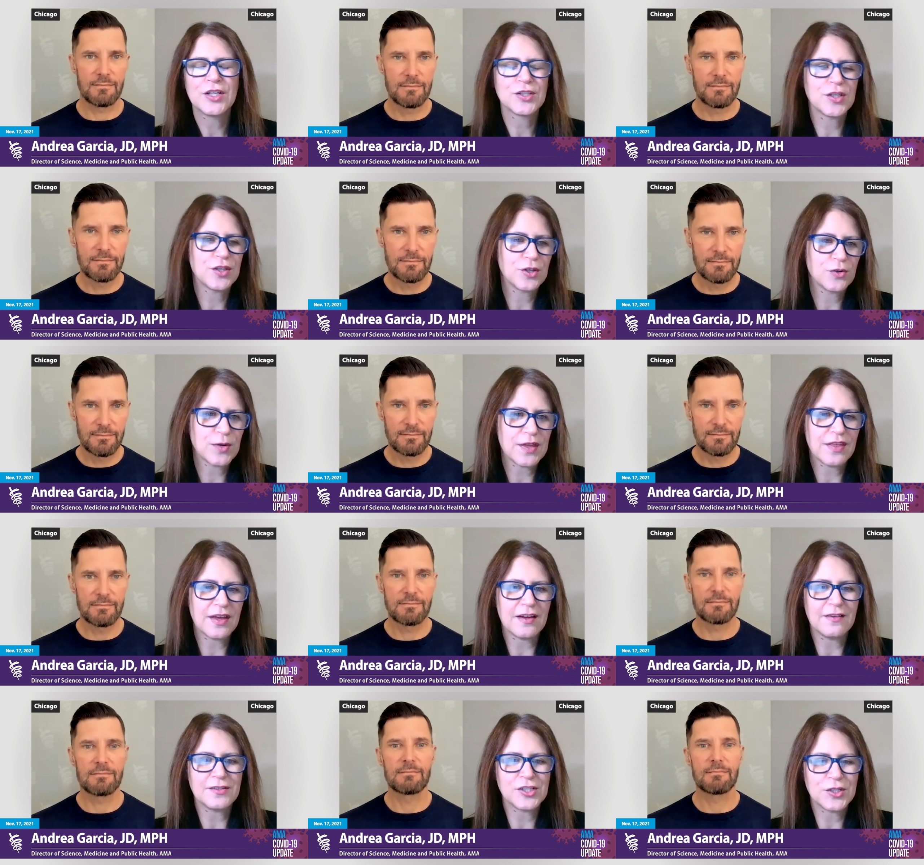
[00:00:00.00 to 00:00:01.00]
Speaker 1: to the degree that,
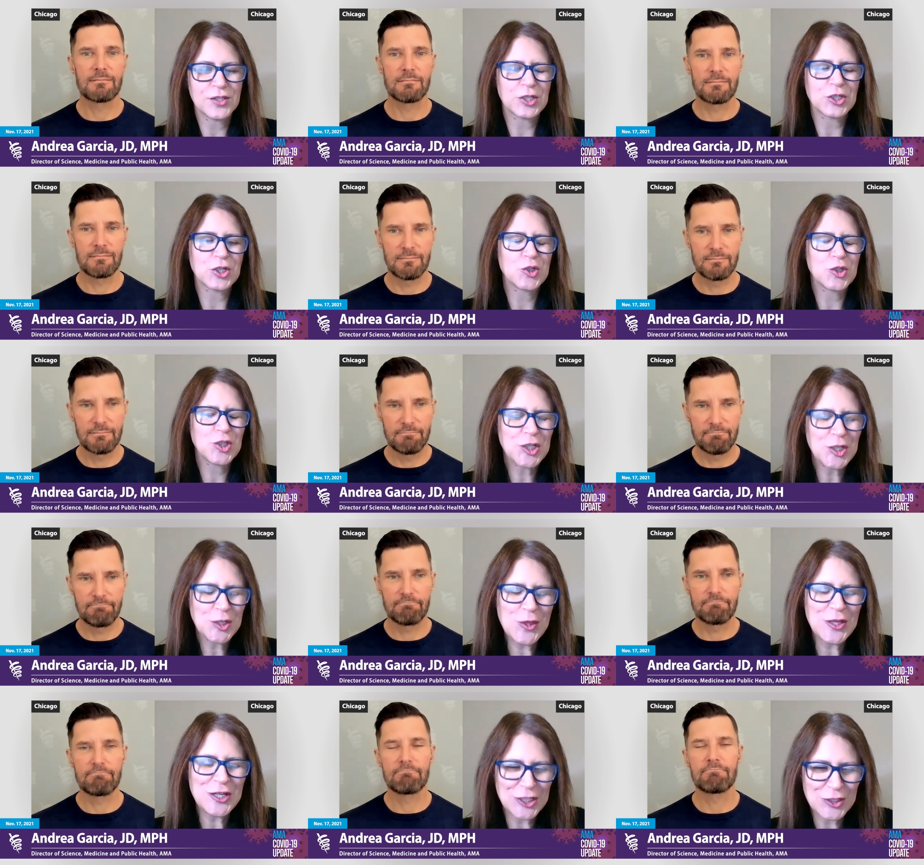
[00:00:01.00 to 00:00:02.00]
to the, to
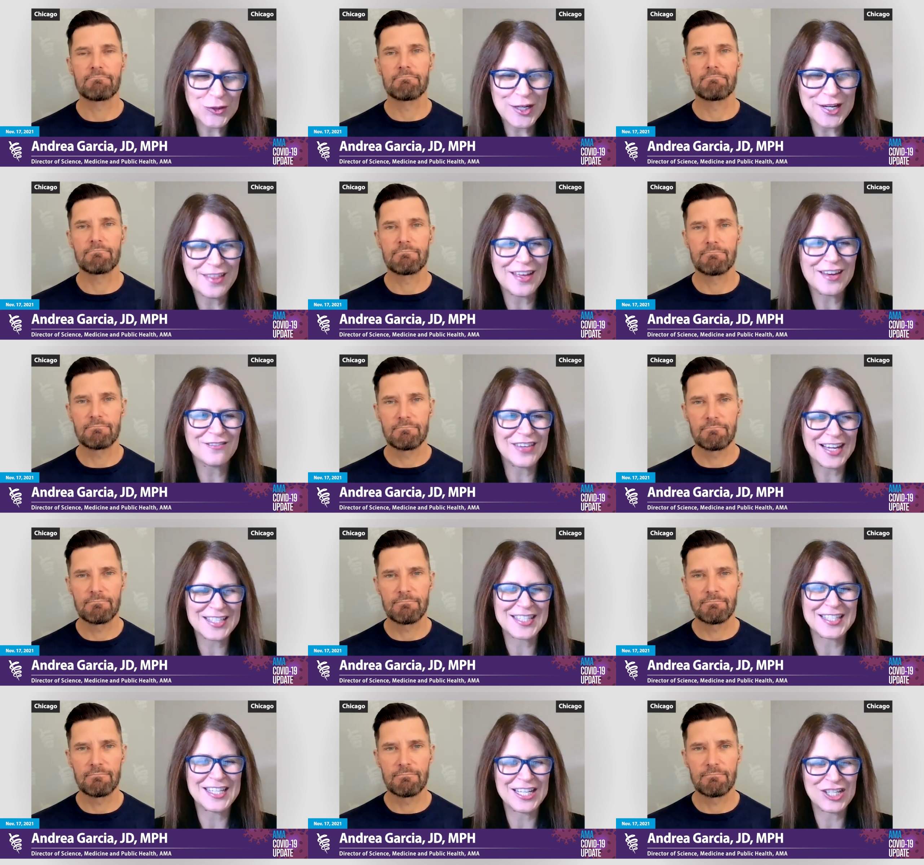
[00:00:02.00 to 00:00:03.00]
the degree that
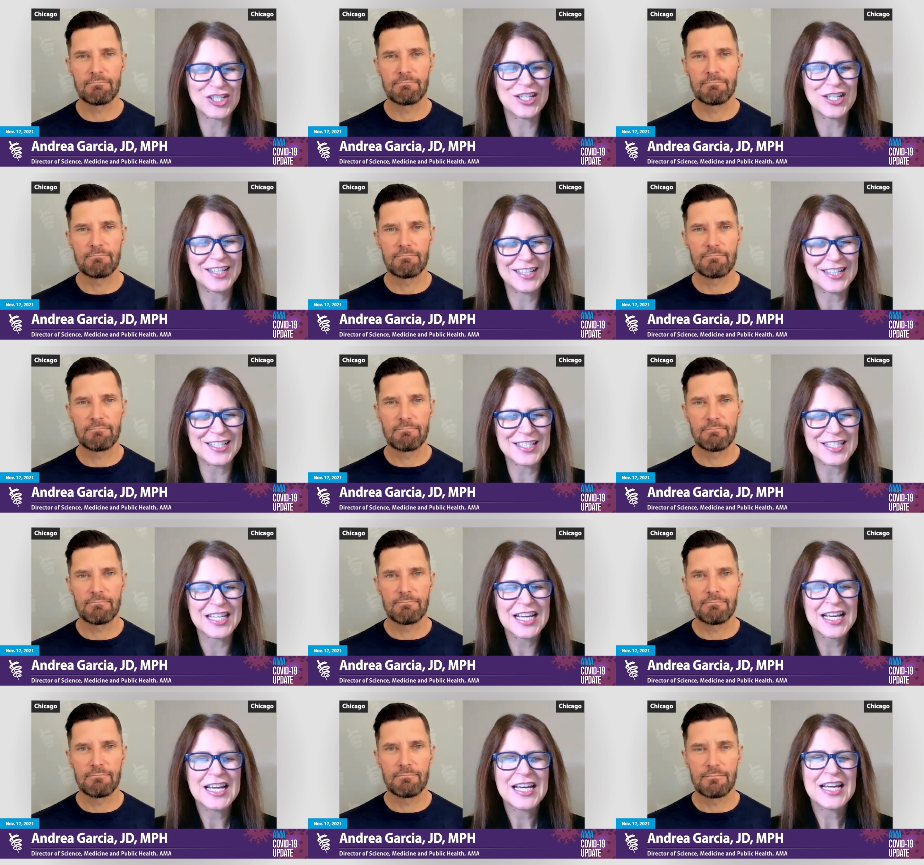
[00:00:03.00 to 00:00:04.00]
vaccination does.
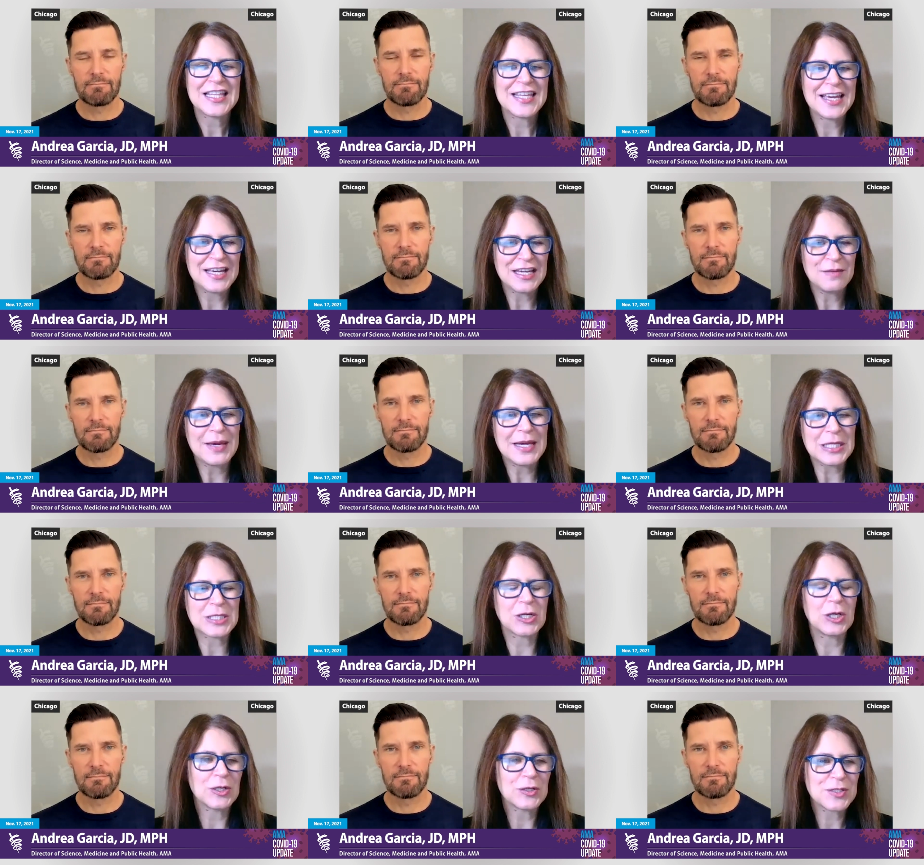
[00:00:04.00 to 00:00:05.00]
The AMA has
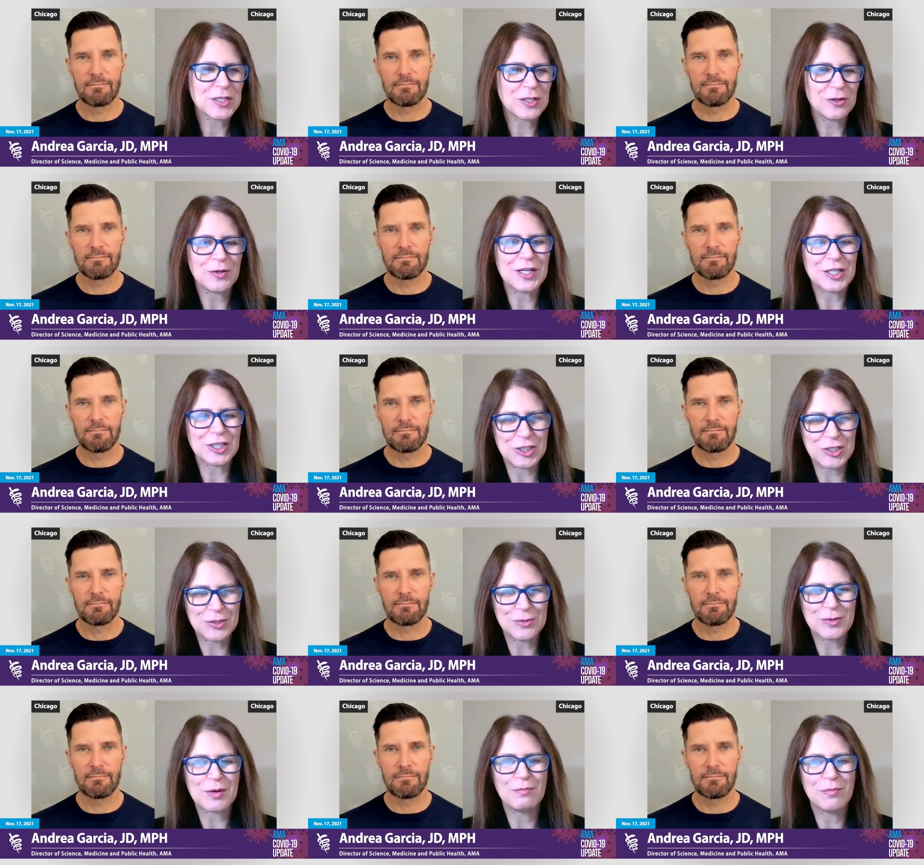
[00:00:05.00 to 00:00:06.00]
also
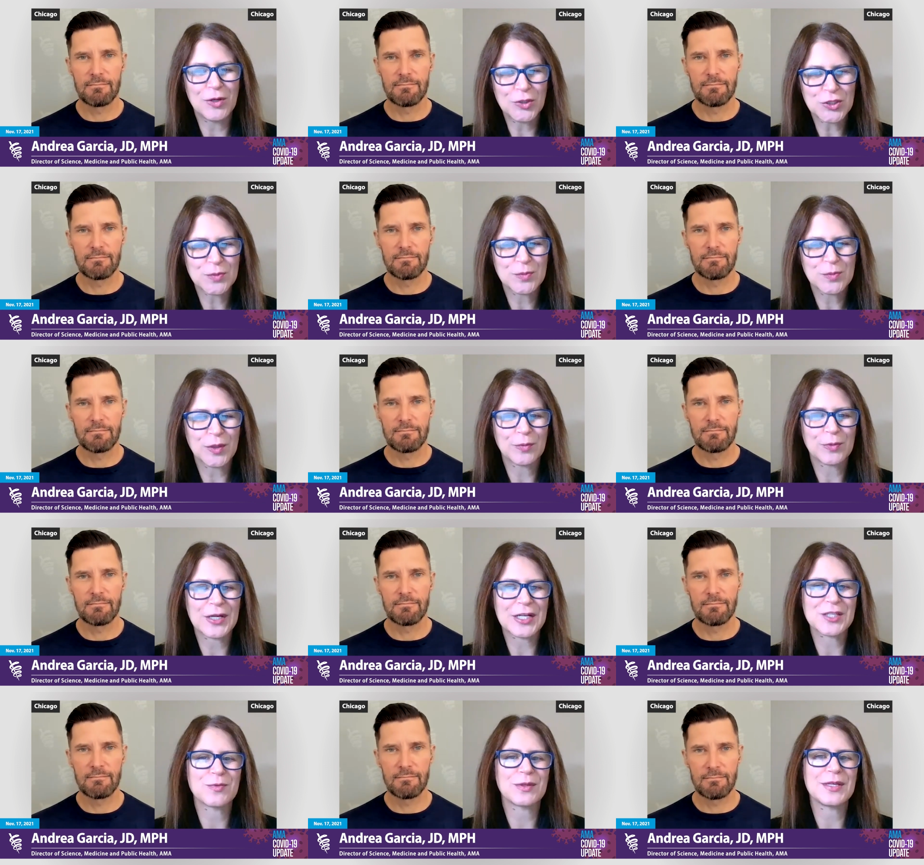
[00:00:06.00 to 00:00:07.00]
issued multiple
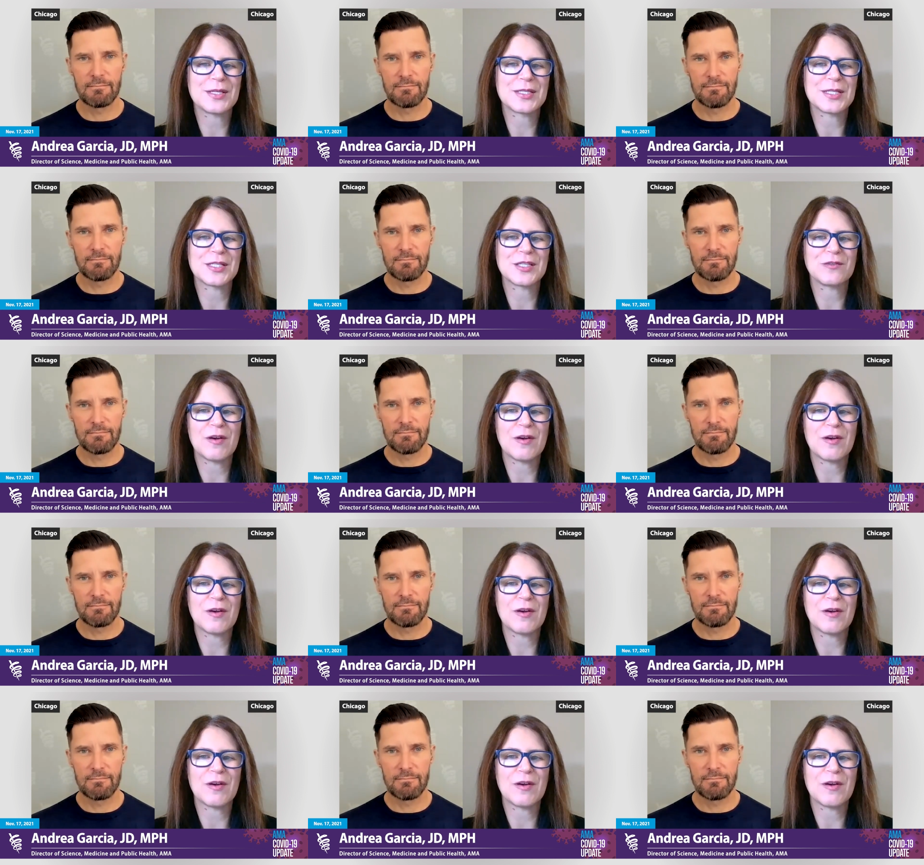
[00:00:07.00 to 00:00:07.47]
press releases